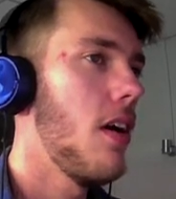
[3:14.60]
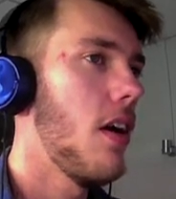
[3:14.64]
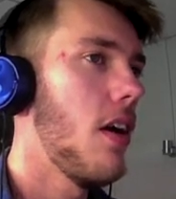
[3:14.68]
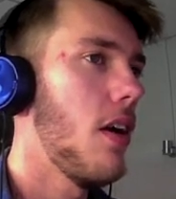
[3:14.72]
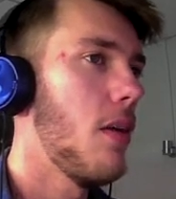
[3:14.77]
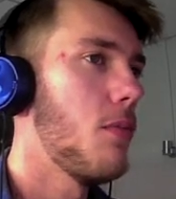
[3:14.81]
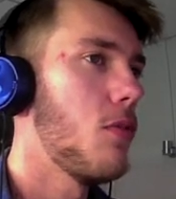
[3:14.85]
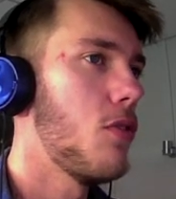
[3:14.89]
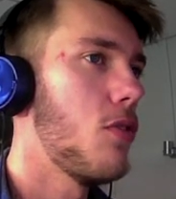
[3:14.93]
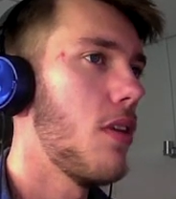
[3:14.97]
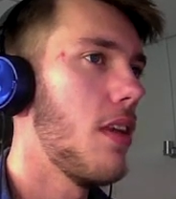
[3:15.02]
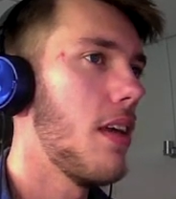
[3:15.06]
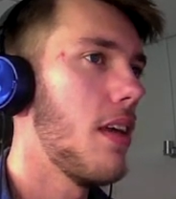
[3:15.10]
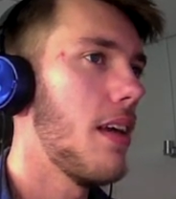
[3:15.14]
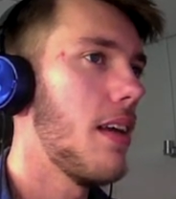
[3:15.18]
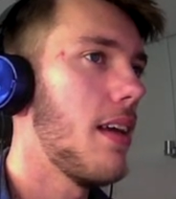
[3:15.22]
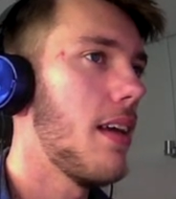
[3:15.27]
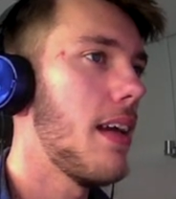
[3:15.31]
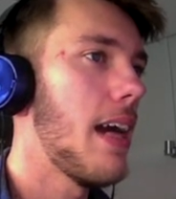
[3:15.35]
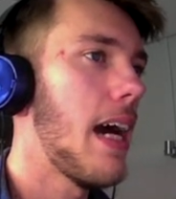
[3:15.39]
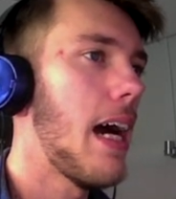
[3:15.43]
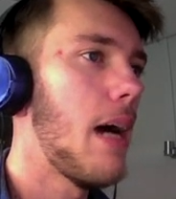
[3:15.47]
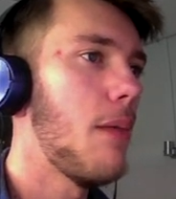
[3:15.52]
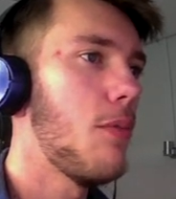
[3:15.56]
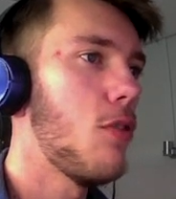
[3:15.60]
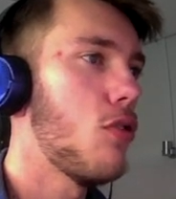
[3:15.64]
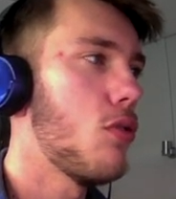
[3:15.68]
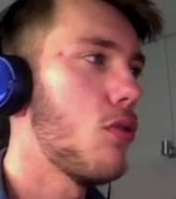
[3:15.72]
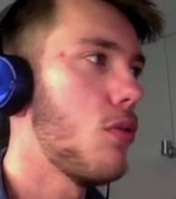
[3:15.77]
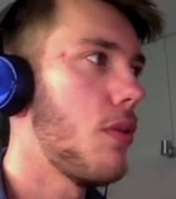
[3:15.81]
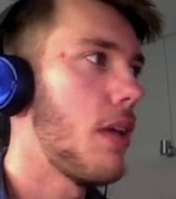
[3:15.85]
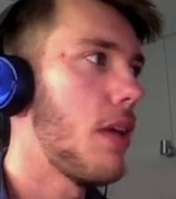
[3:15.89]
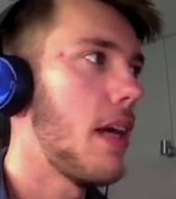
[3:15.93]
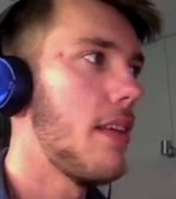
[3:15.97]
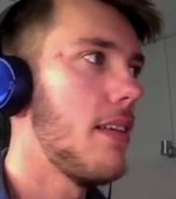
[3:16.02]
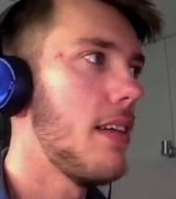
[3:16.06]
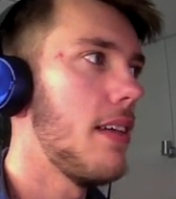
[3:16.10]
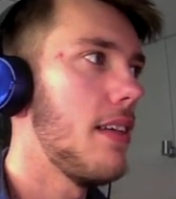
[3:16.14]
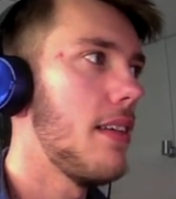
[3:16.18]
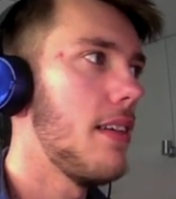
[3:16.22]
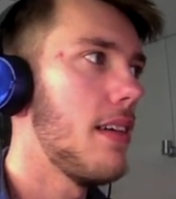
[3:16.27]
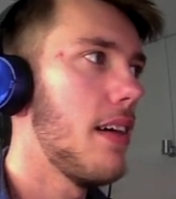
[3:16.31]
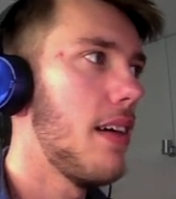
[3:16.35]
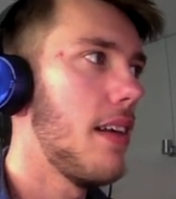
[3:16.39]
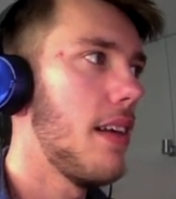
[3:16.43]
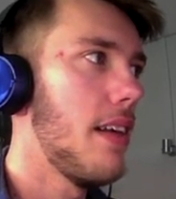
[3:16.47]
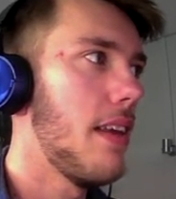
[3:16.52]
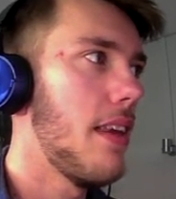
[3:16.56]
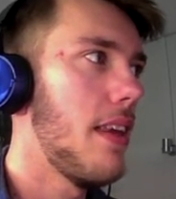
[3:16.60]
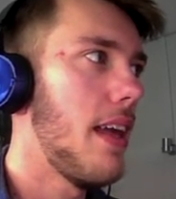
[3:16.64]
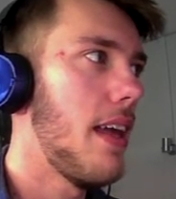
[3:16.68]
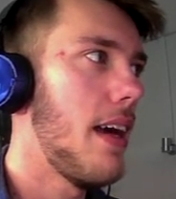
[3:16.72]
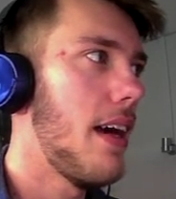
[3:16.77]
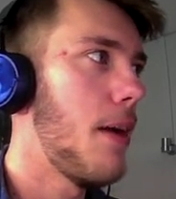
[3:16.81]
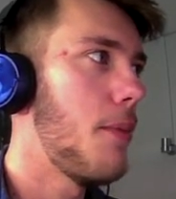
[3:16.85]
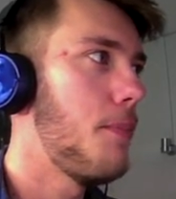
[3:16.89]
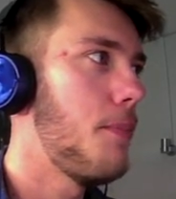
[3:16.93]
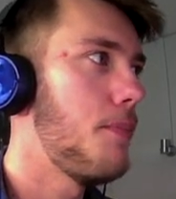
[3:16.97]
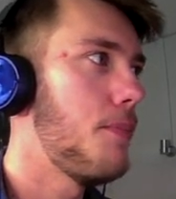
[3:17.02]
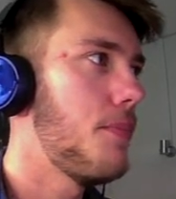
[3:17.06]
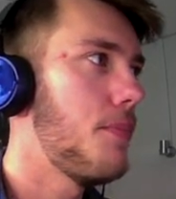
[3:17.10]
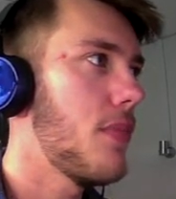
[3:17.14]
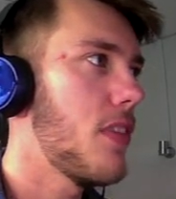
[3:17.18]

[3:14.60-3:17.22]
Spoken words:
so that you can capture all that detail in there.